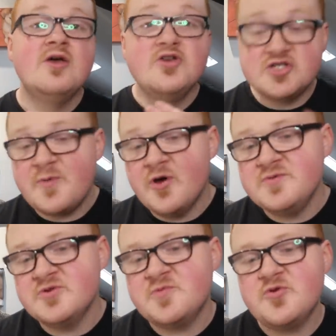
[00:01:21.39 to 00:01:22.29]
Your support
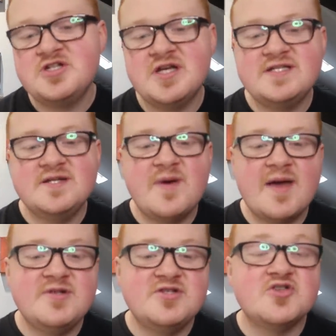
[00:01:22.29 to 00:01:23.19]
is much appreciated
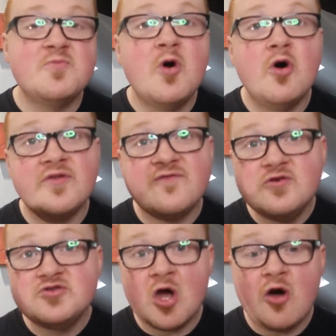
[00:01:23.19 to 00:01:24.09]
by me to support the
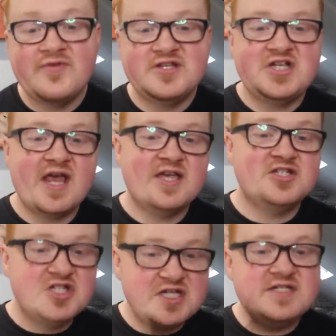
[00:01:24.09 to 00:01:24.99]
future of this
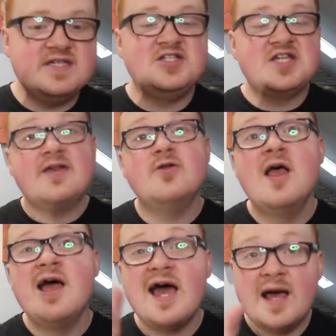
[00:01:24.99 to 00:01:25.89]
JSGC channel.